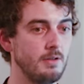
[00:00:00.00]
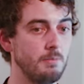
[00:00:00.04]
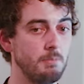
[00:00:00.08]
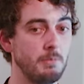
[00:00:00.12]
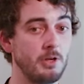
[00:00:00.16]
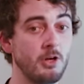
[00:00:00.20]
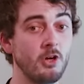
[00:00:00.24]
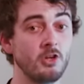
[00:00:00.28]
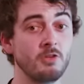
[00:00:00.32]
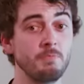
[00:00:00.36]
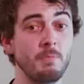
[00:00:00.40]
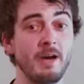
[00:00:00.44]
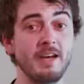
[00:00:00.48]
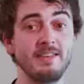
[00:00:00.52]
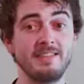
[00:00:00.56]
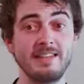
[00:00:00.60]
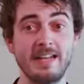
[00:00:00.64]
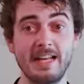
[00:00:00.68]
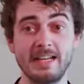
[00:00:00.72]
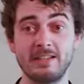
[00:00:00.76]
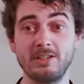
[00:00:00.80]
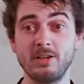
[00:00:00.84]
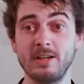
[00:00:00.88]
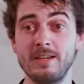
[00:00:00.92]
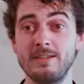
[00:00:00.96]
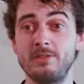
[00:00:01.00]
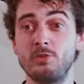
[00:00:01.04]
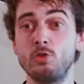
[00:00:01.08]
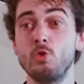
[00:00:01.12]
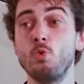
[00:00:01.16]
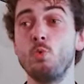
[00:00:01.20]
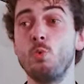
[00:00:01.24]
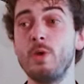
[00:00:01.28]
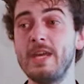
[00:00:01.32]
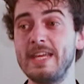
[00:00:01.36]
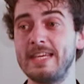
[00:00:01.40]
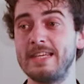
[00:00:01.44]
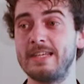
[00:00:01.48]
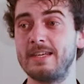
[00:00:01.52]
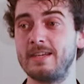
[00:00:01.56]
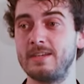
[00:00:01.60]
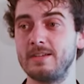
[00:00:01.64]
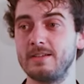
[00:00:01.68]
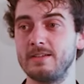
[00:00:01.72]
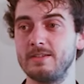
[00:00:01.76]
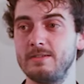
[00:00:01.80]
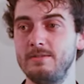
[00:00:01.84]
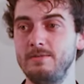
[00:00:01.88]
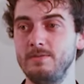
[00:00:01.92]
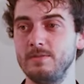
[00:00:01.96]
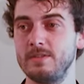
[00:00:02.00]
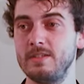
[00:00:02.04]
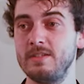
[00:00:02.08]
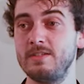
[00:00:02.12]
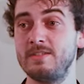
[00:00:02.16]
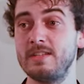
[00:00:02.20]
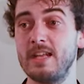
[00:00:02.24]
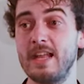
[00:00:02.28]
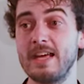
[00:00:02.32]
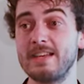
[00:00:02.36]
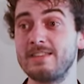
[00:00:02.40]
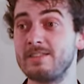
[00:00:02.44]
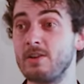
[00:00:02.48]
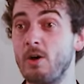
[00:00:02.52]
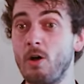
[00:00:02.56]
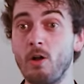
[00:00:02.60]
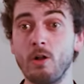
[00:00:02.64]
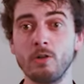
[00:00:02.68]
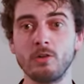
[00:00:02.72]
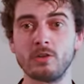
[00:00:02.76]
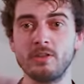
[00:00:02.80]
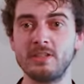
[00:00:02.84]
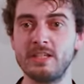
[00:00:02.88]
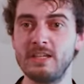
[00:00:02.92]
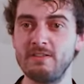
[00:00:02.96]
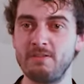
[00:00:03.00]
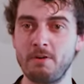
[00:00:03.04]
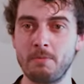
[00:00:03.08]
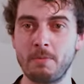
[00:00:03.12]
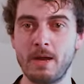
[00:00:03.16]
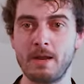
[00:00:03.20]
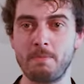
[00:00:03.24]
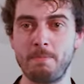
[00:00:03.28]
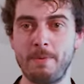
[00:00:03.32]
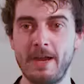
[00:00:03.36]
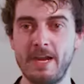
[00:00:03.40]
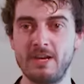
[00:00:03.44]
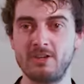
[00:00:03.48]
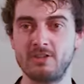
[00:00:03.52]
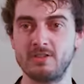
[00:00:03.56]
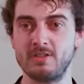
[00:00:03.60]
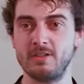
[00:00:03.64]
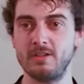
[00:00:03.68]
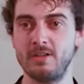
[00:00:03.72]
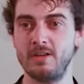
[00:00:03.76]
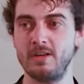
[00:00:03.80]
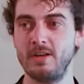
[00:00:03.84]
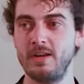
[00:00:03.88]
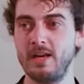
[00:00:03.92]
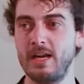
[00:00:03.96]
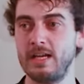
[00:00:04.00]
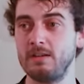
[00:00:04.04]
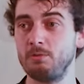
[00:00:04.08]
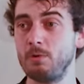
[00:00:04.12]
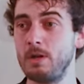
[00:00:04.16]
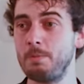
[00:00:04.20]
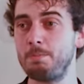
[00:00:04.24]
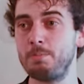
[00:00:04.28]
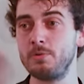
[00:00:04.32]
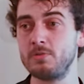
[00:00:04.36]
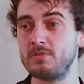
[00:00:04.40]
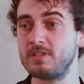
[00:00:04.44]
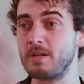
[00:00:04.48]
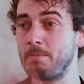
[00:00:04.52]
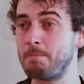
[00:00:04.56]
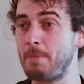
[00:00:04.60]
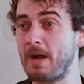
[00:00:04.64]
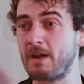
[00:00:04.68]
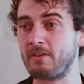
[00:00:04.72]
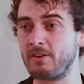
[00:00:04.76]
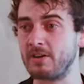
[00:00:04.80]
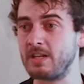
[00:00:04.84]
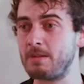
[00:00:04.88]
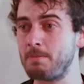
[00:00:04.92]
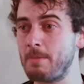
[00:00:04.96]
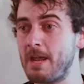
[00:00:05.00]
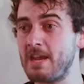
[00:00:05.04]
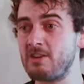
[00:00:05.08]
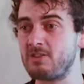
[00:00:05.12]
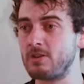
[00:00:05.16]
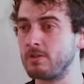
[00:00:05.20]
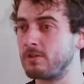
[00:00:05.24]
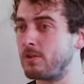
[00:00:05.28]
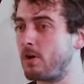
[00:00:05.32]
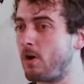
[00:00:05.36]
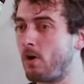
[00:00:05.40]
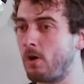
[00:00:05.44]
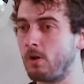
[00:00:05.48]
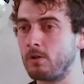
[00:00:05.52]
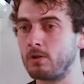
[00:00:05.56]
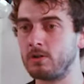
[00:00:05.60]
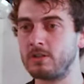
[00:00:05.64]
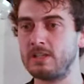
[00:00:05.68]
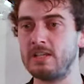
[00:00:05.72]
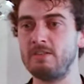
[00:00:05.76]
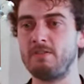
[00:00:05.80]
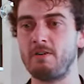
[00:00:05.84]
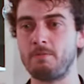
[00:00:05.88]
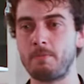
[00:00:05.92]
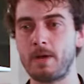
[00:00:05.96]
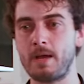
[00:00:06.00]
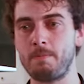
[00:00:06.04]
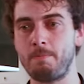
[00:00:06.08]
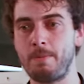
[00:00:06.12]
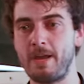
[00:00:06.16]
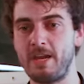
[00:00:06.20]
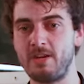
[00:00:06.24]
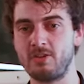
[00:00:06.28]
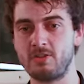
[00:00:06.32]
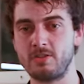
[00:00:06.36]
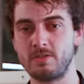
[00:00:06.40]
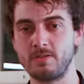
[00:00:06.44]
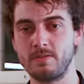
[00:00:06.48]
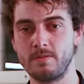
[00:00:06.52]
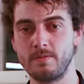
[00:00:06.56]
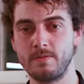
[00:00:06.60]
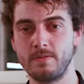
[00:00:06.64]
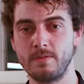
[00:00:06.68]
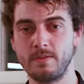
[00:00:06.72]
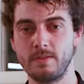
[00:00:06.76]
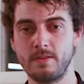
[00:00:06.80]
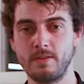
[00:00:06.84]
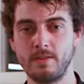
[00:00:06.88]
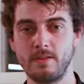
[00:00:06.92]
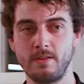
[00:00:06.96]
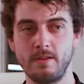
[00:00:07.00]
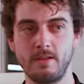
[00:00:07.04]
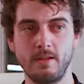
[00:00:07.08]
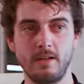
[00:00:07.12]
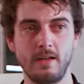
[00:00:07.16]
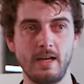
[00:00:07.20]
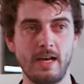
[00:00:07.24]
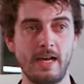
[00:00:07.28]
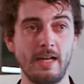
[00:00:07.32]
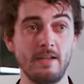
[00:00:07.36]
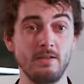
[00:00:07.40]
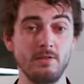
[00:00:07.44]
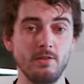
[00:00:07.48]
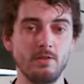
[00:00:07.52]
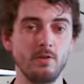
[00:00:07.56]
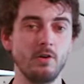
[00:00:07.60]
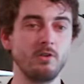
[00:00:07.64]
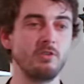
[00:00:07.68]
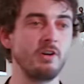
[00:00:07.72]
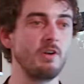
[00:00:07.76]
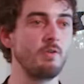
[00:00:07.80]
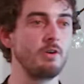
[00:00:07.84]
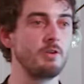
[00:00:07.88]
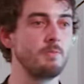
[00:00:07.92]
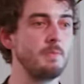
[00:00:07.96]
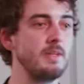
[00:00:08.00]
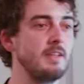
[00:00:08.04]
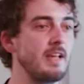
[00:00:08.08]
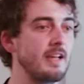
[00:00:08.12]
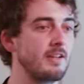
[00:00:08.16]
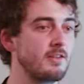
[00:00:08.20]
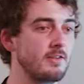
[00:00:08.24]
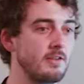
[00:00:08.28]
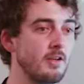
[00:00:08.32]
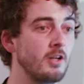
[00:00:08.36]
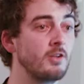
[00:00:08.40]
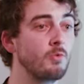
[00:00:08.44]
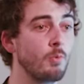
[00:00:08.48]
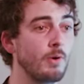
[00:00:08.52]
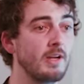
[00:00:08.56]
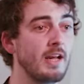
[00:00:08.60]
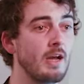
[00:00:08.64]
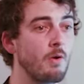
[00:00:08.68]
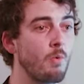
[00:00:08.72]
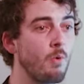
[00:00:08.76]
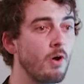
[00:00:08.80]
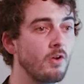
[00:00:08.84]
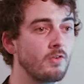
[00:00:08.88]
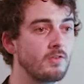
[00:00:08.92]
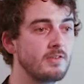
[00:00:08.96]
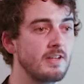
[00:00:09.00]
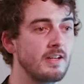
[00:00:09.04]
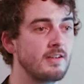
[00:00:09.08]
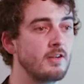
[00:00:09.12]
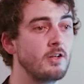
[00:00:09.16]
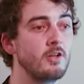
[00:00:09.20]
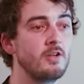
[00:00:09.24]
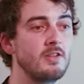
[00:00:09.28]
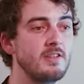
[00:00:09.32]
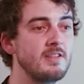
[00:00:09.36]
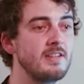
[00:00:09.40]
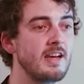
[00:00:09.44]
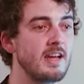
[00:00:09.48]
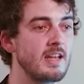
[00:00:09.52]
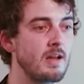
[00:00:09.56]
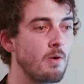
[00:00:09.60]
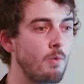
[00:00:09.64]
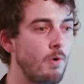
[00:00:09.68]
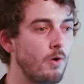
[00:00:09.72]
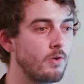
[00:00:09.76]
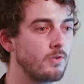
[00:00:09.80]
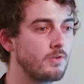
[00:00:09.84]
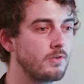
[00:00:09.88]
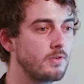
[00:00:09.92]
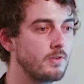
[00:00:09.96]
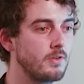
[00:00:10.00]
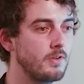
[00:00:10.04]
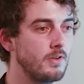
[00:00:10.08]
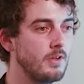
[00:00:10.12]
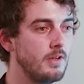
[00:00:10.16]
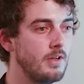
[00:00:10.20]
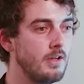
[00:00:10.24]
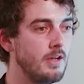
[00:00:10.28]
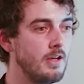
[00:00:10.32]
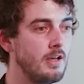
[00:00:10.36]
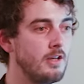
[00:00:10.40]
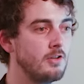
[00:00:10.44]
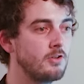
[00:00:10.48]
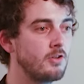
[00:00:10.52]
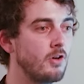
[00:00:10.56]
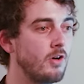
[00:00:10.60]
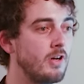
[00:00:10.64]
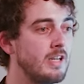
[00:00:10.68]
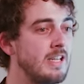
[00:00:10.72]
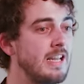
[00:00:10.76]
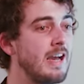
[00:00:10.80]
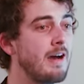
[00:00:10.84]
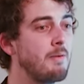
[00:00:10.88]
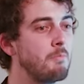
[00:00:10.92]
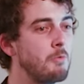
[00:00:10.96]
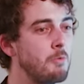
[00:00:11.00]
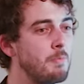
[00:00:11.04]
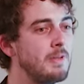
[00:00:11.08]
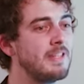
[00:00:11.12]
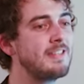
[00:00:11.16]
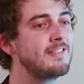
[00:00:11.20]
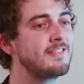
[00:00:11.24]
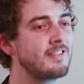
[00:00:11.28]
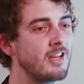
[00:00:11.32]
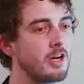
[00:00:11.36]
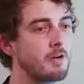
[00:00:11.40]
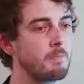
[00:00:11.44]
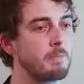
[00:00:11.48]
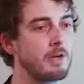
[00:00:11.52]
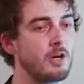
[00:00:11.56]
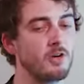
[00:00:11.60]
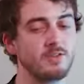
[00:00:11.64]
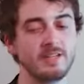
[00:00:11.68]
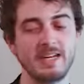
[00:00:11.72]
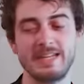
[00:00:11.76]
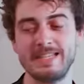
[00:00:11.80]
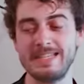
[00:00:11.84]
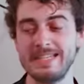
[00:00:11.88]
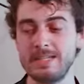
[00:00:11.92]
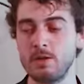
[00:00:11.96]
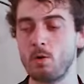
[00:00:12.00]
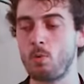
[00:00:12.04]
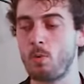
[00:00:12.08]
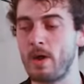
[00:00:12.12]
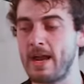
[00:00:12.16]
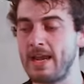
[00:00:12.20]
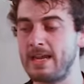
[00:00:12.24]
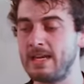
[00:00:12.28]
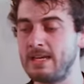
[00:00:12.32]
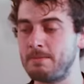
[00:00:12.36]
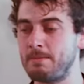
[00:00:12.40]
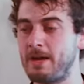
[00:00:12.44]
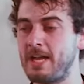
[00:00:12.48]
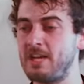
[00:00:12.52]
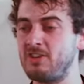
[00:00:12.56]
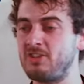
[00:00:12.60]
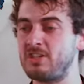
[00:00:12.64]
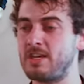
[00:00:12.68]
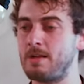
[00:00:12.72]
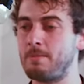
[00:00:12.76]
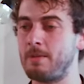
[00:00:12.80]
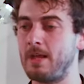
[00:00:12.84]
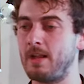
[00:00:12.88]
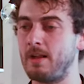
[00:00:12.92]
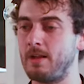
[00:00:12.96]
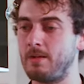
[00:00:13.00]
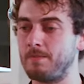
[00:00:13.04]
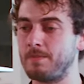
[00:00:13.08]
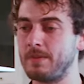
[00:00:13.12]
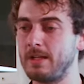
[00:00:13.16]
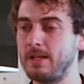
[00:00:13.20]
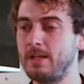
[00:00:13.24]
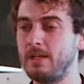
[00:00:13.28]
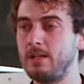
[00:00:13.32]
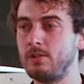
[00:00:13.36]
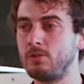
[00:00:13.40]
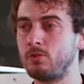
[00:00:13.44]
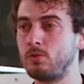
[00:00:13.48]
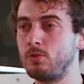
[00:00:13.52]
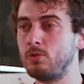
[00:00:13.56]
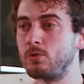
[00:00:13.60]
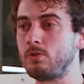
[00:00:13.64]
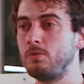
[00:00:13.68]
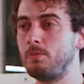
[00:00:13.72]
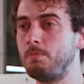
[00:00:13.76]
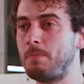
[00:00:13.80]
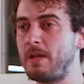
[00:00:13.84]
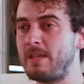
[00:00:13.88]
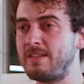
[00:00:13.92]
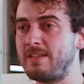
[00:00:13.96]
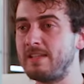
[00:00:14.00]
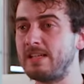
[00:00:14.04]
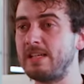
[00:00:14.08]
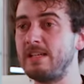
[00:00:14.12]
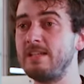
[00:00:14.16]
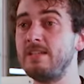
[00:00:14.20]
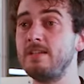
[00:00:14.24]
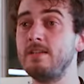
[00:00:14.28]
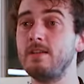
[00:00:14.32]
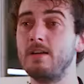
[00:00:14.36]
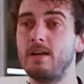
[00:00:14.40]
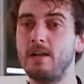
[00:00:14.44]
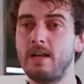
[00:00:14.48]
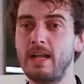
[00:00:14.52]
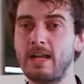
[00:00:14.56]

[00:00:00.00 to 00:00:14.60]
Because my selector is too weak. It selects all the div on my page, and will put some background image on all the div on my page. And you agree with me that's not what I want, that's not the design I want. So here I'm a bit stuck because I need a way in my HTML to basically